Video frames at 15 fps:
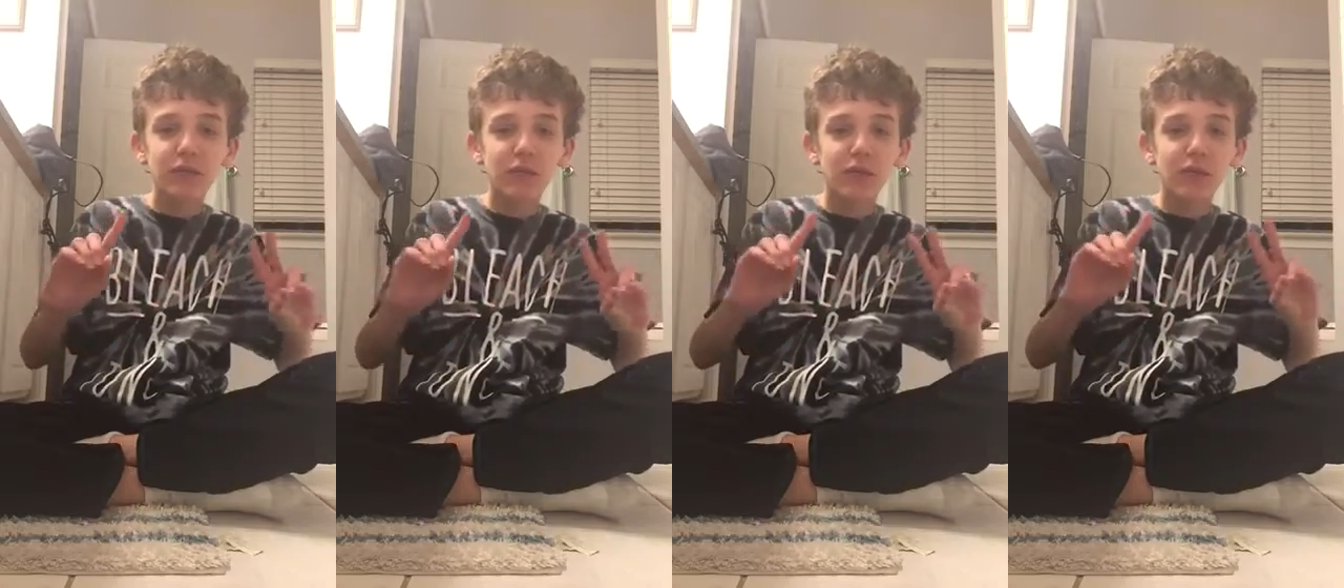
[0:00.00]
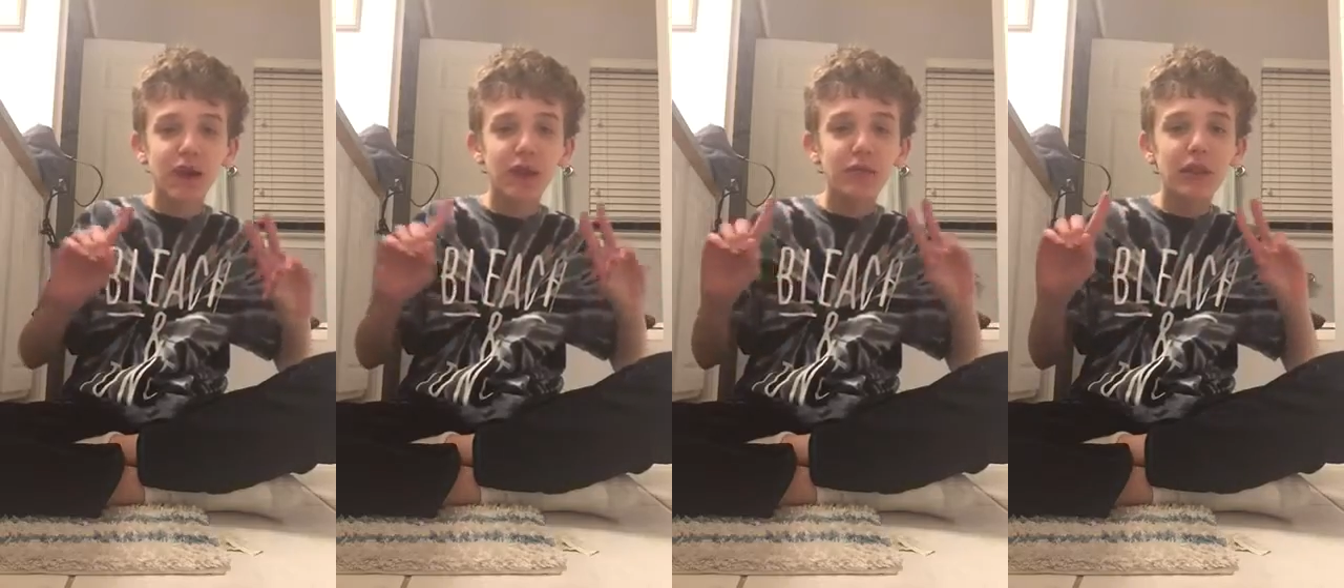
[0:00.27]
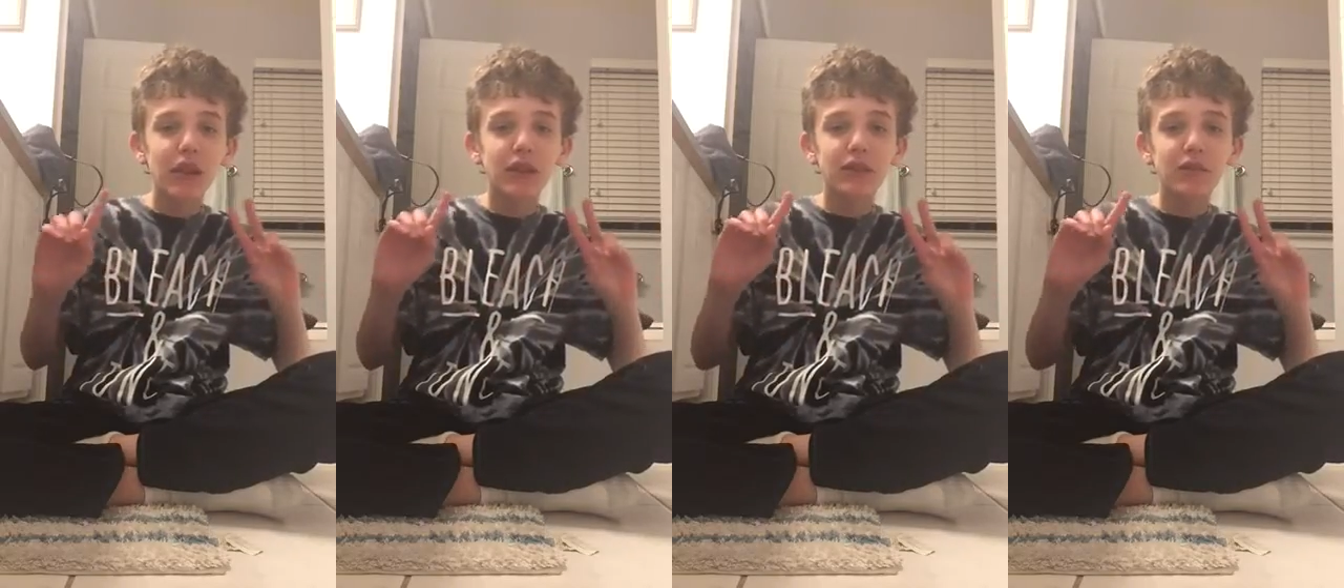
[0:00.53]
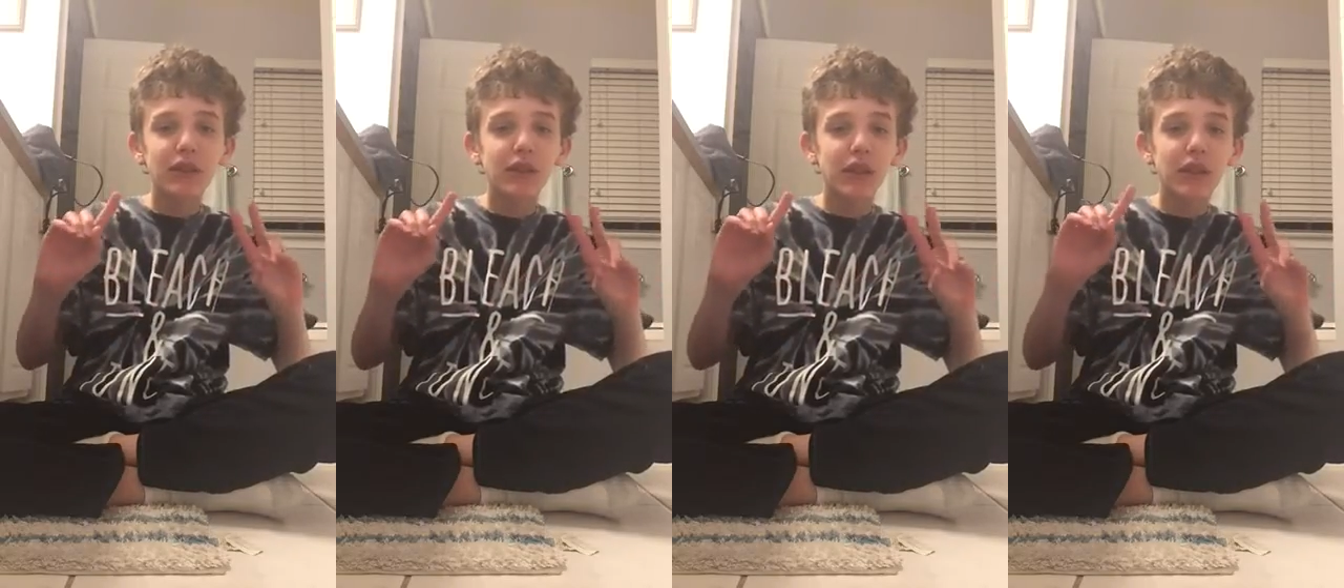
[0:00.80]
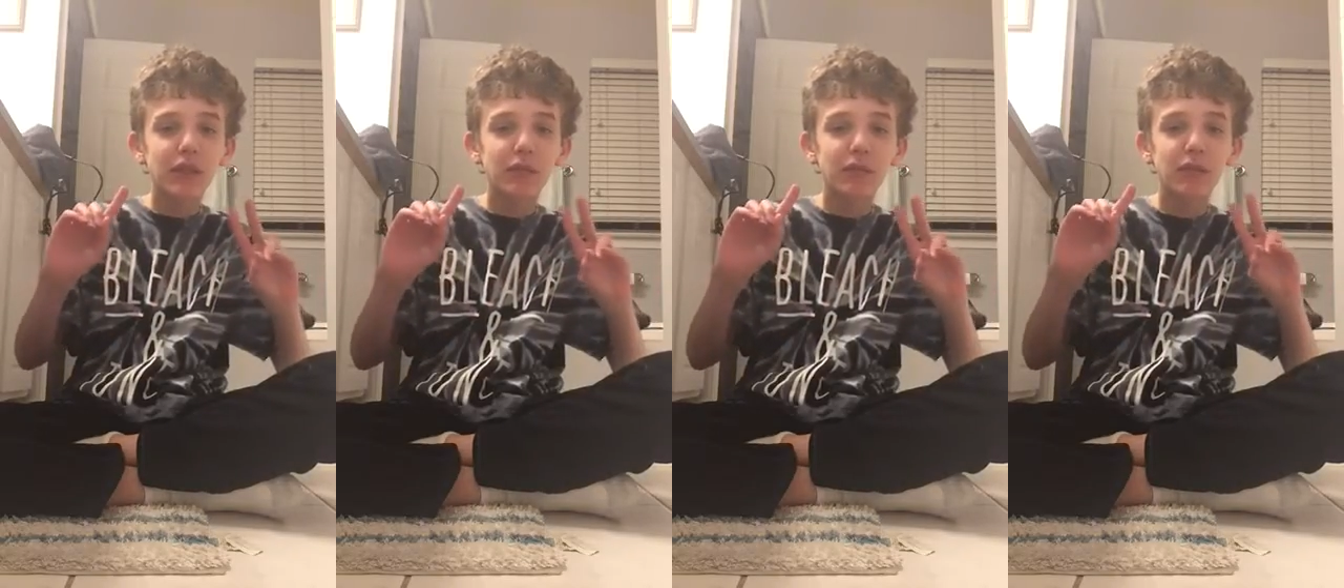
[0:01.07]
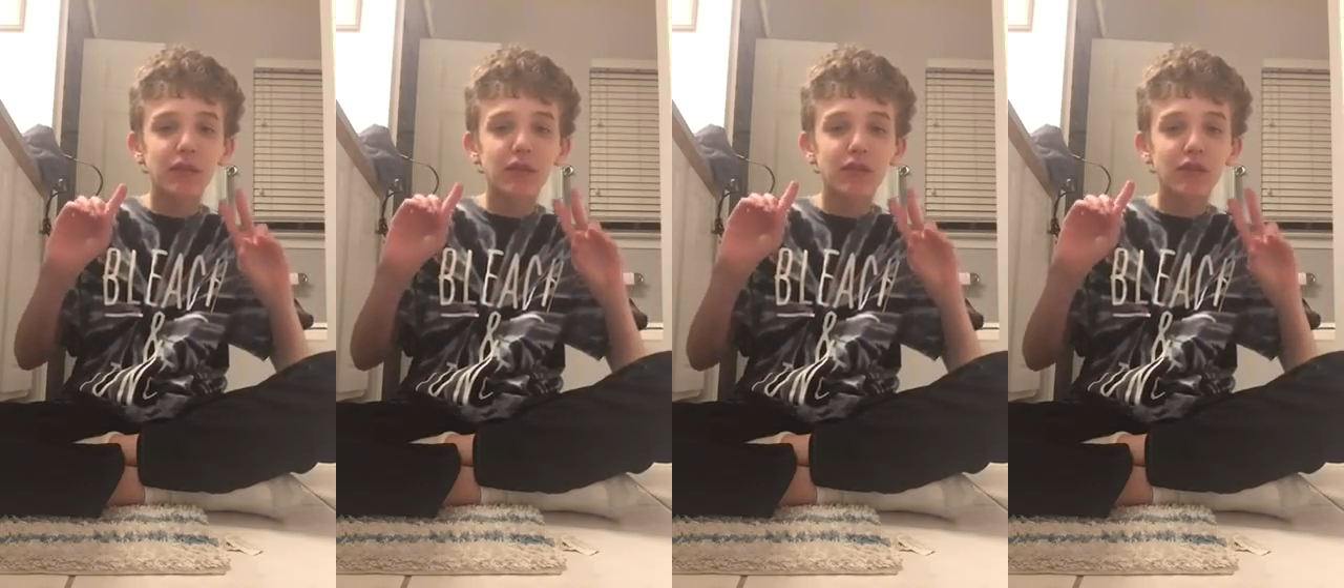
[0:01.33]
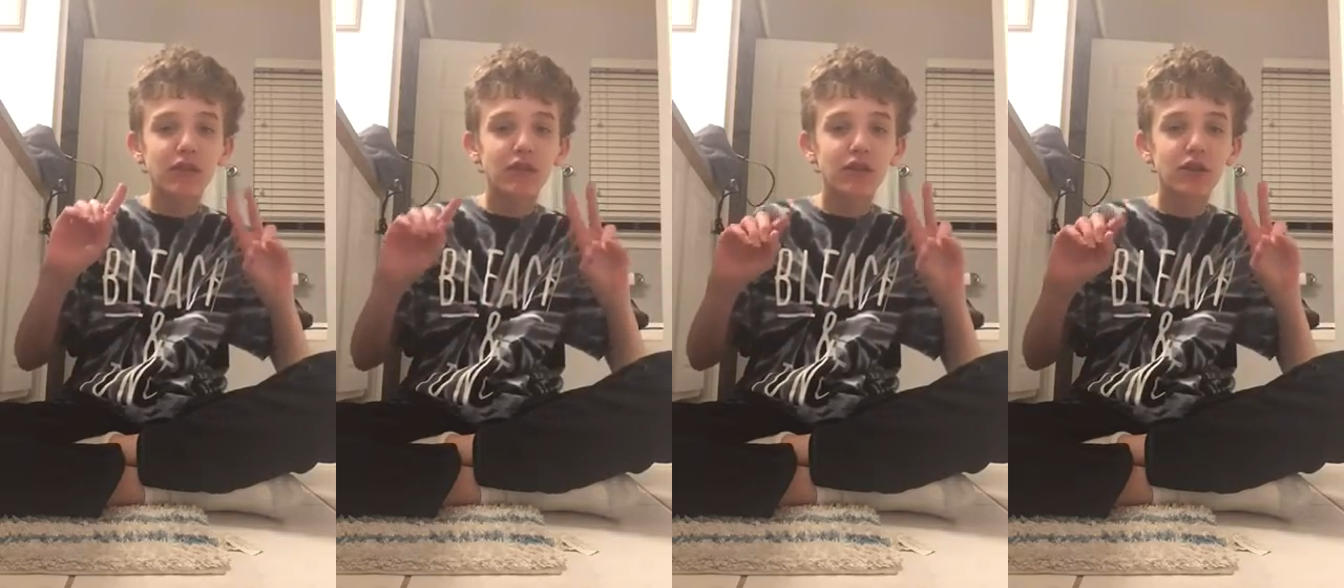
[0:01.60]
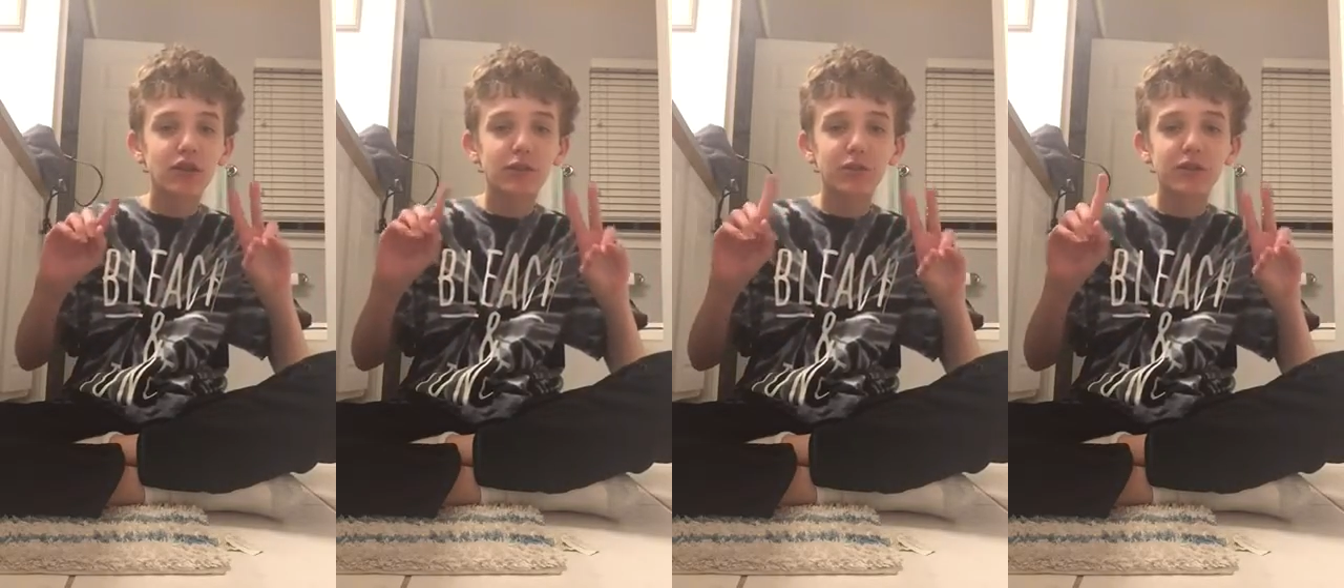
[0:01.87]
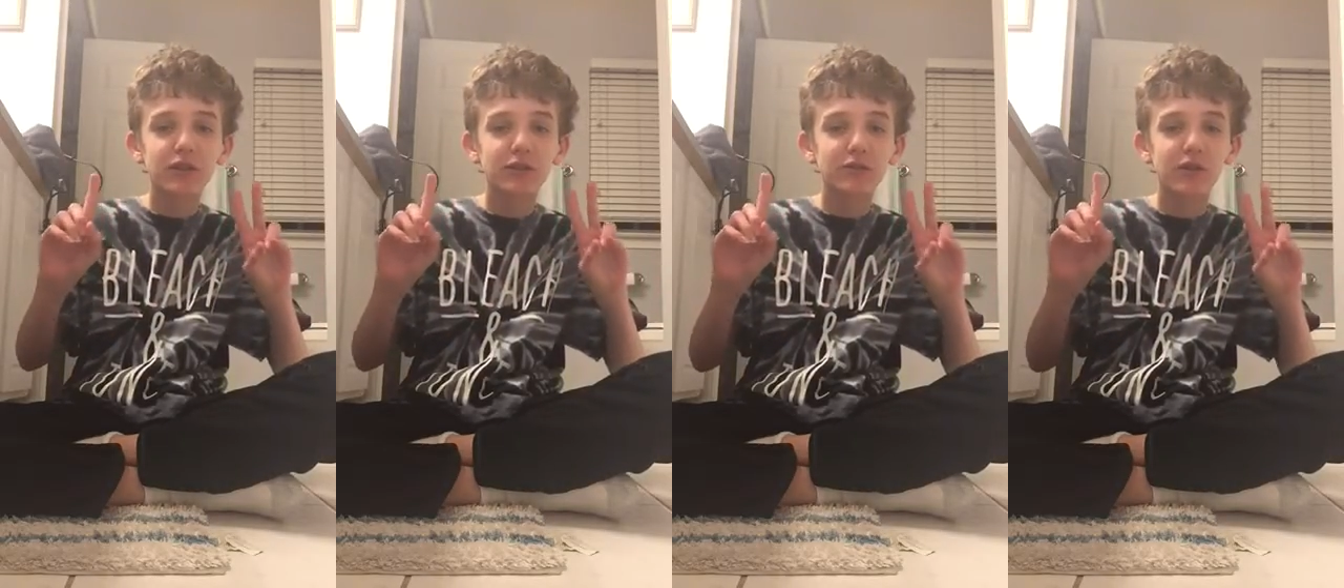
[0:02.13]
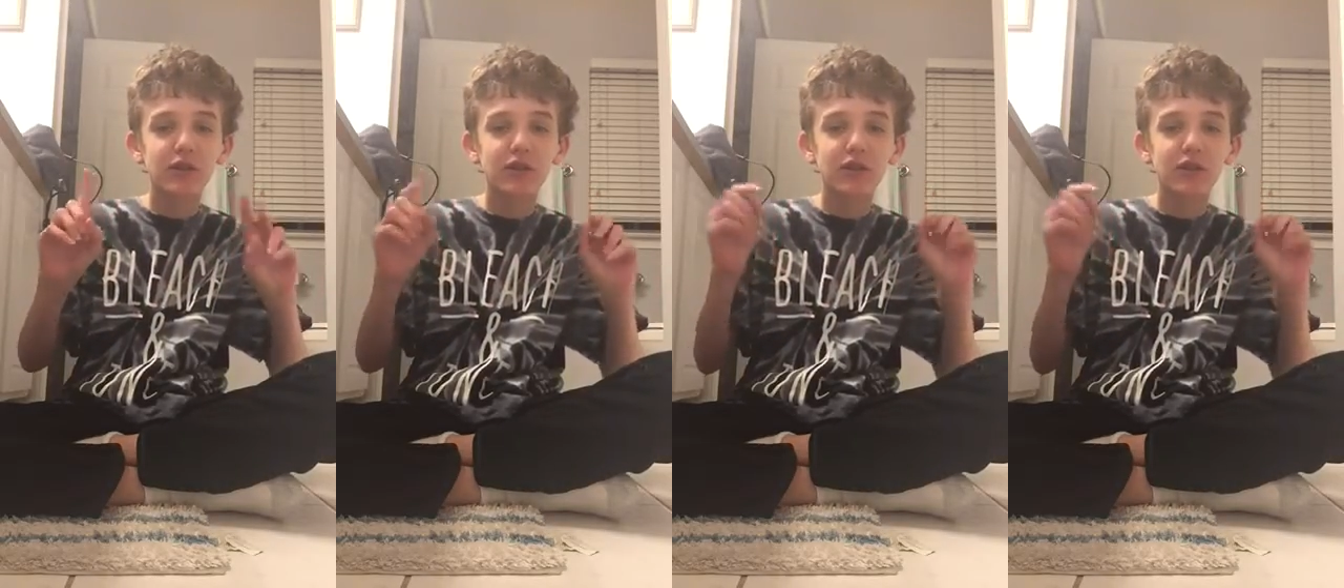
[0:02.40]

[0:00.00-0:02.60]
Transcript: Why am I doing the number 2 plus 1?